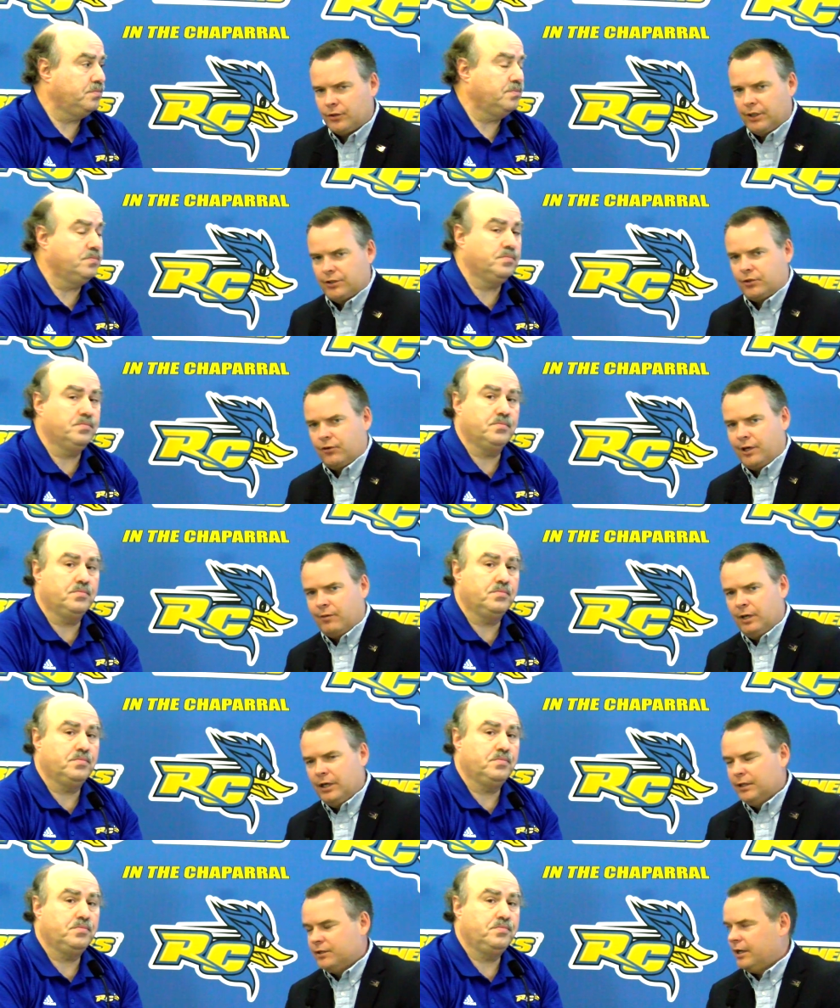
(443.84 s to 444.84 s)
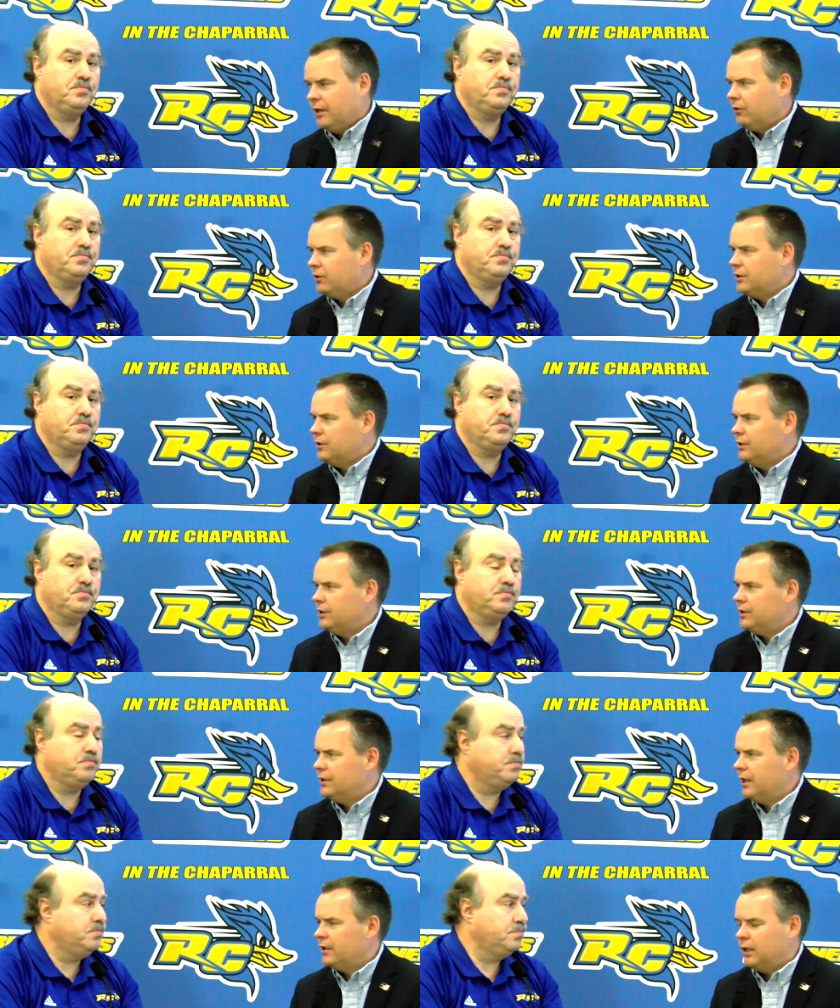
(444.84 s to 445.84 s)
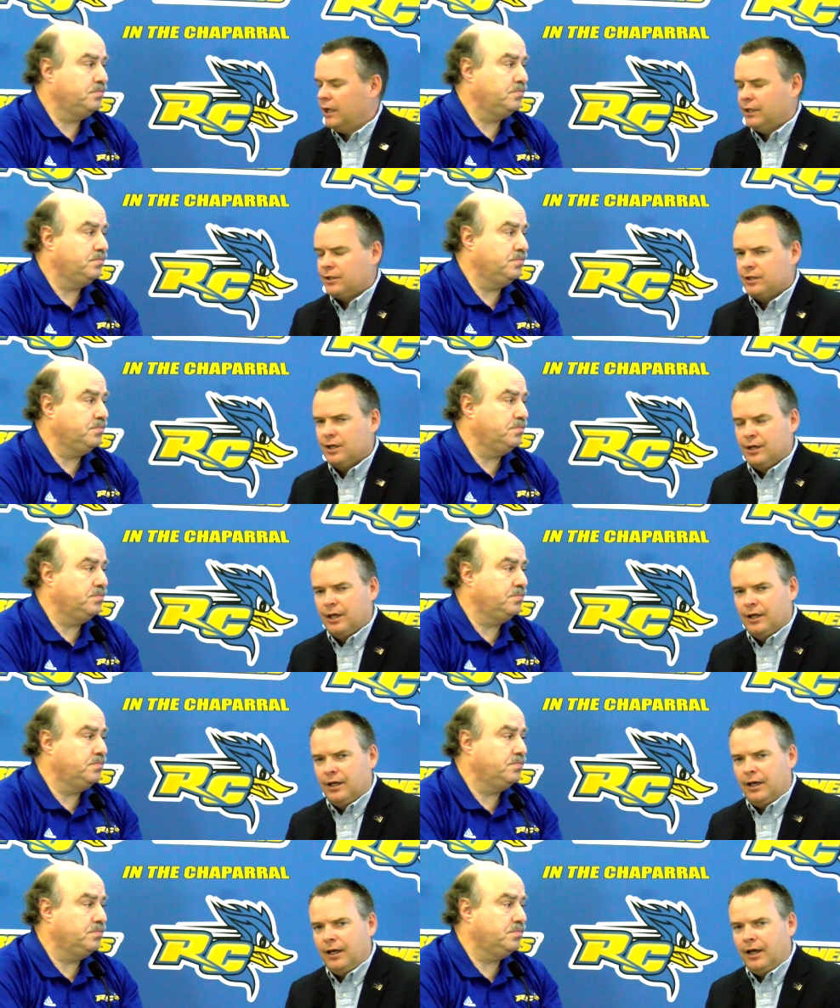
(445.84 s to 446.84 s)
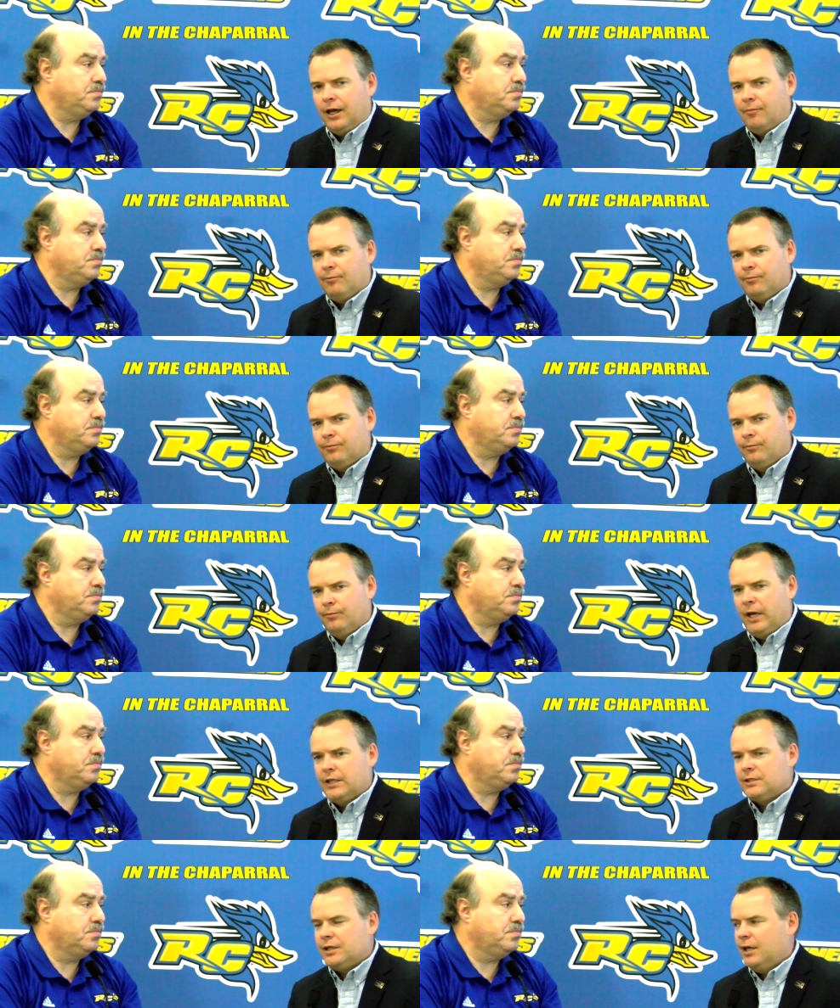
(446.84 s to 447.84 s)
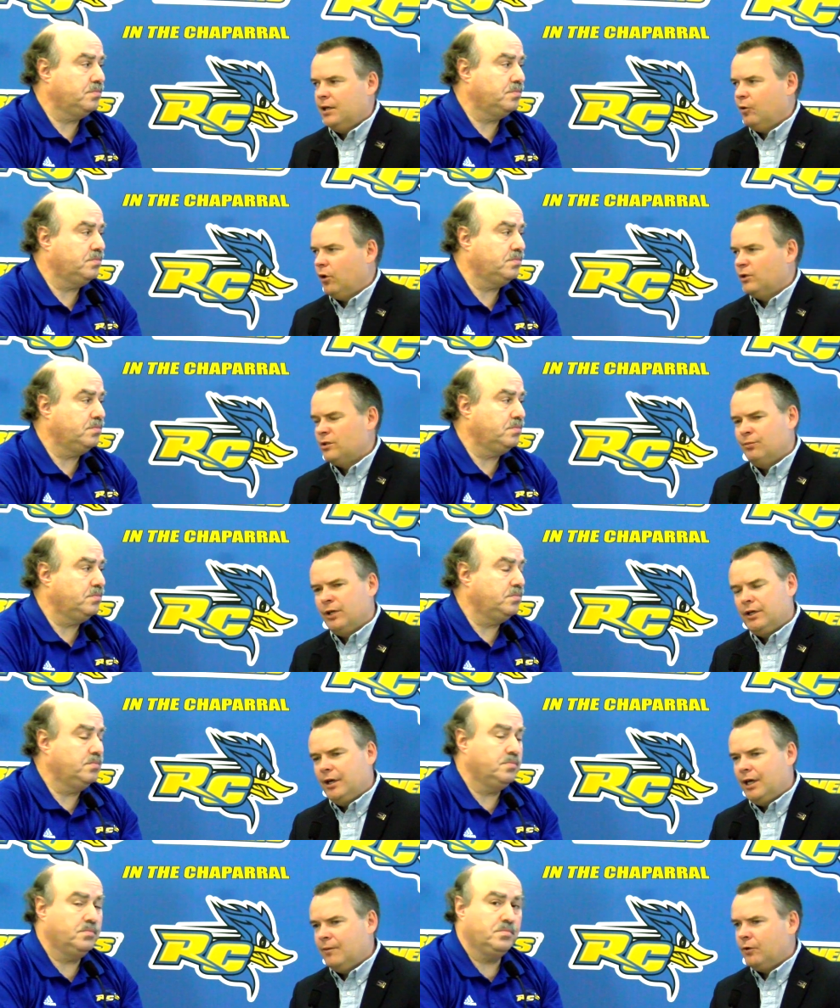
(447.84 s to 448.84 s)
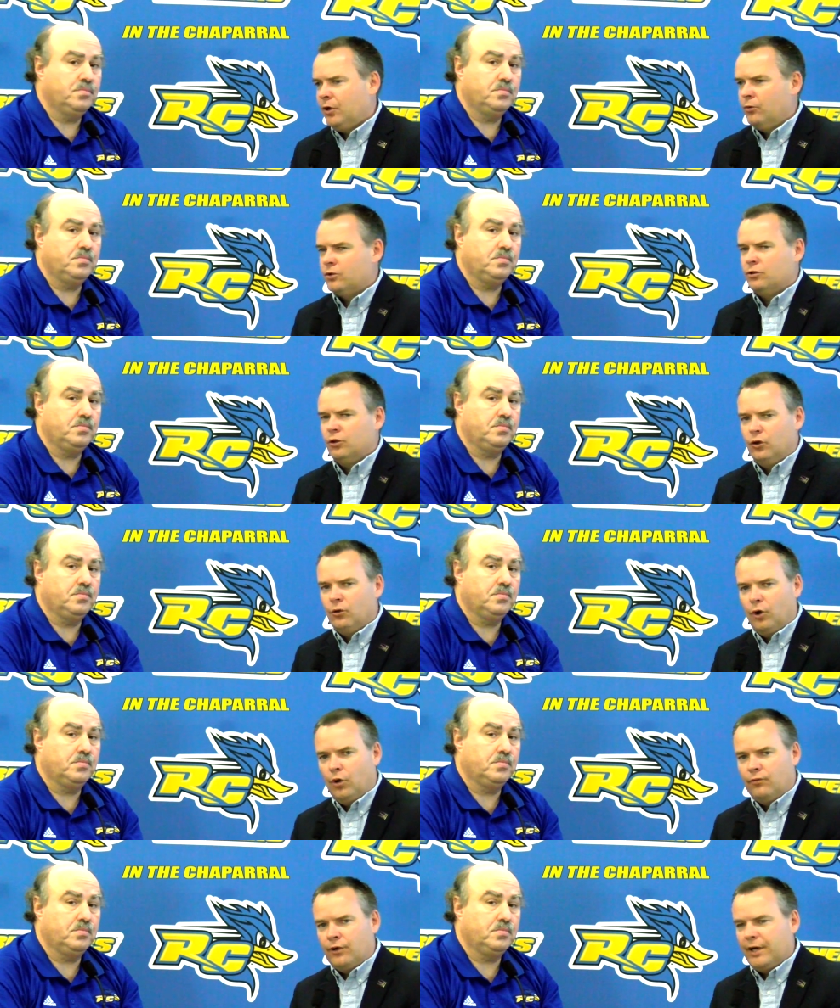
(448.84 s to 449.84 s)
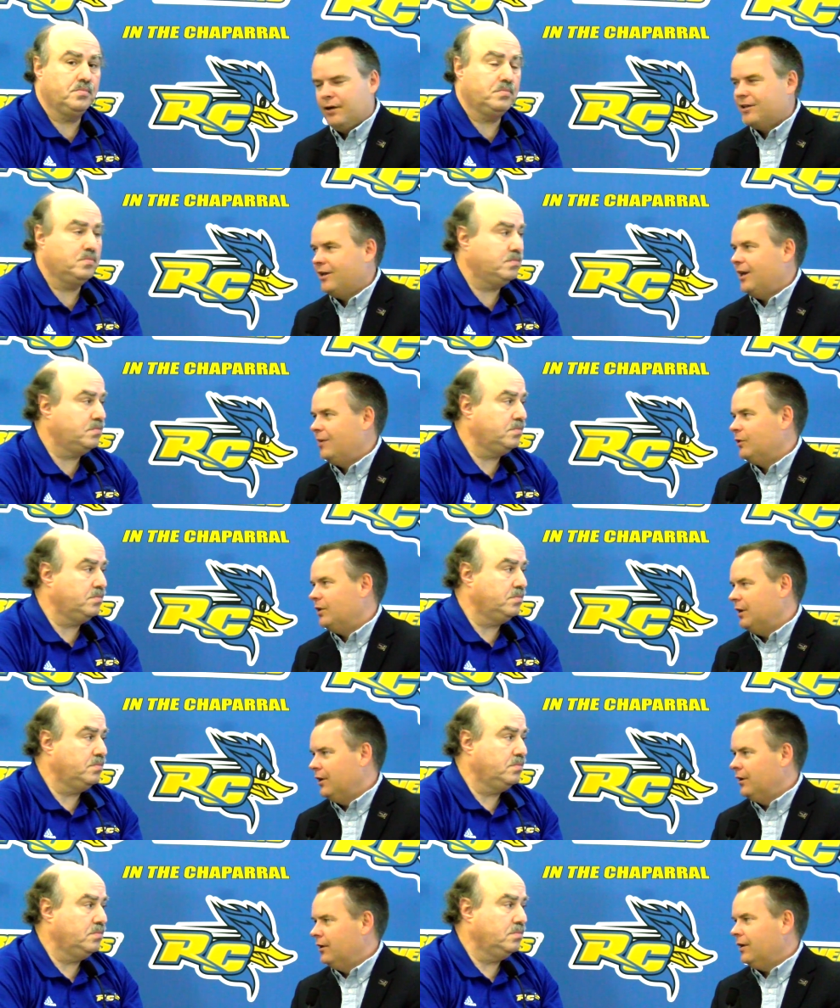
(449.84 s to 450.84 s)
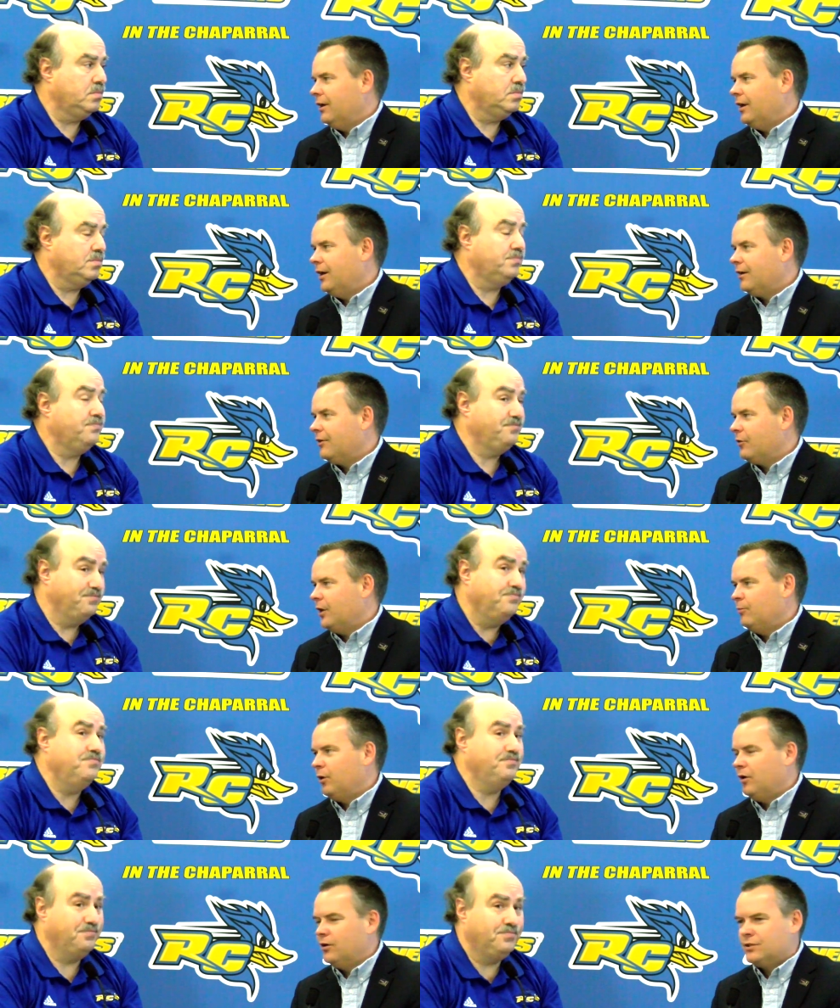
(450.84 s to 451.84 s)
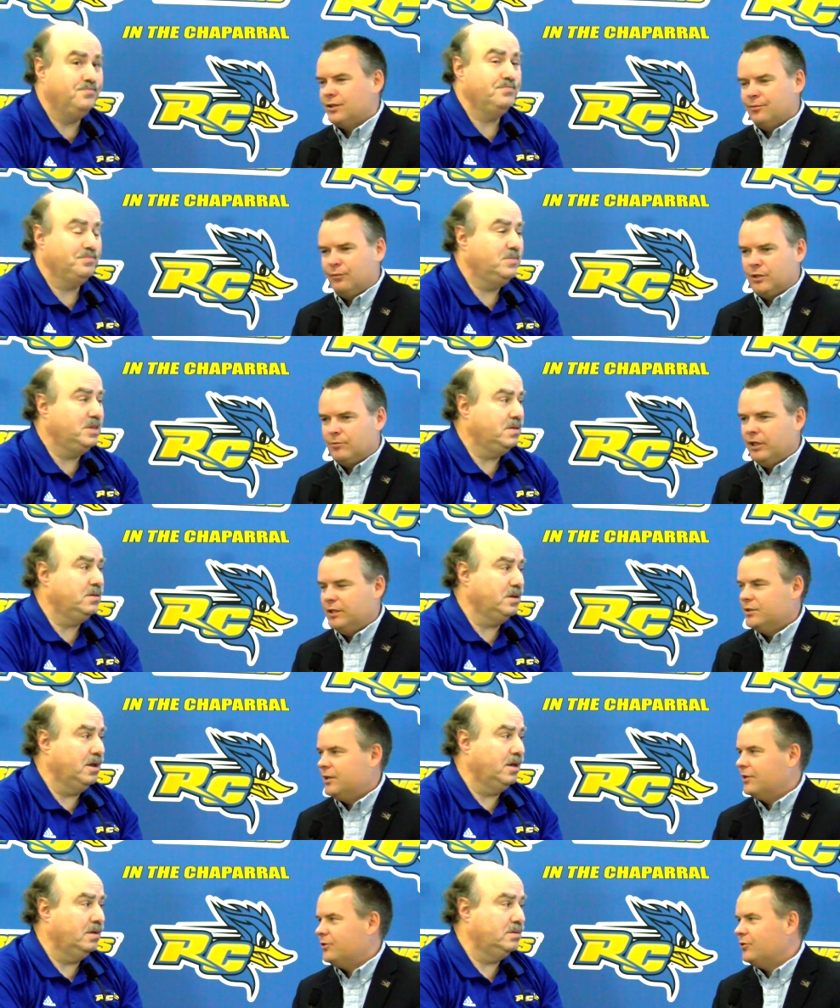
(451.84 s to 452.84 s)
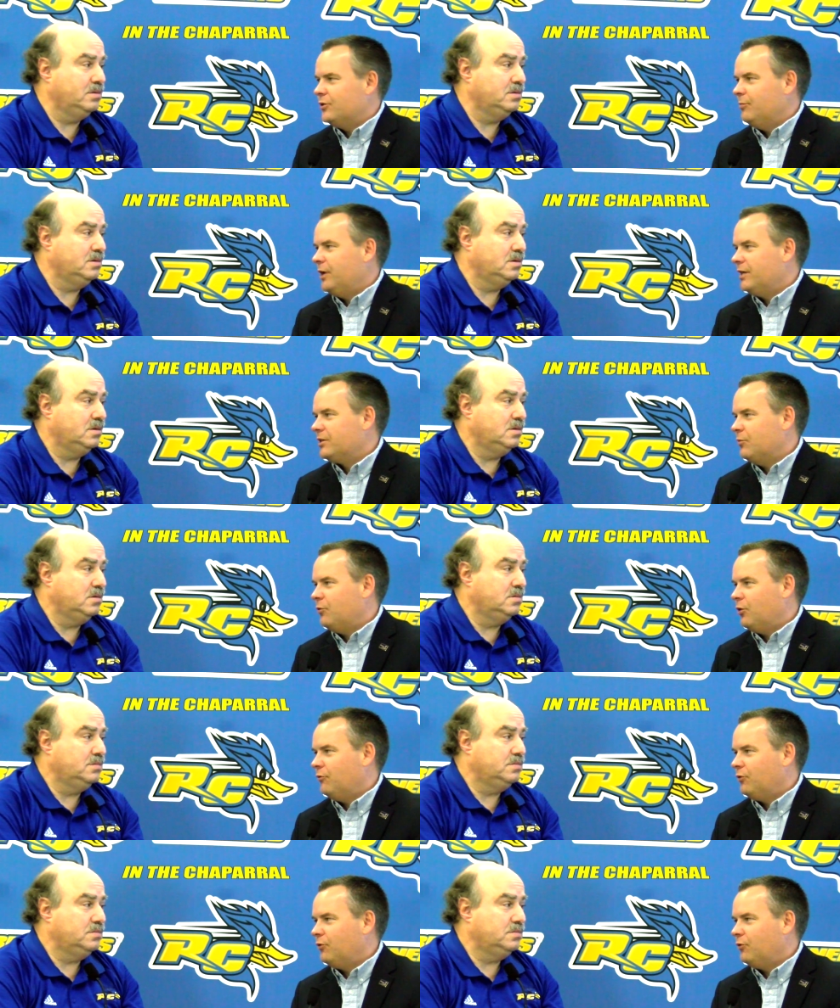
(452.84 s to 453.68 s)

Speaker 1: on Instagram, it's at RCGC Athletics. Um, men's game always a big game. Coach Lou over there at Camden uh, great person, has been in yeah. South Jersey basketball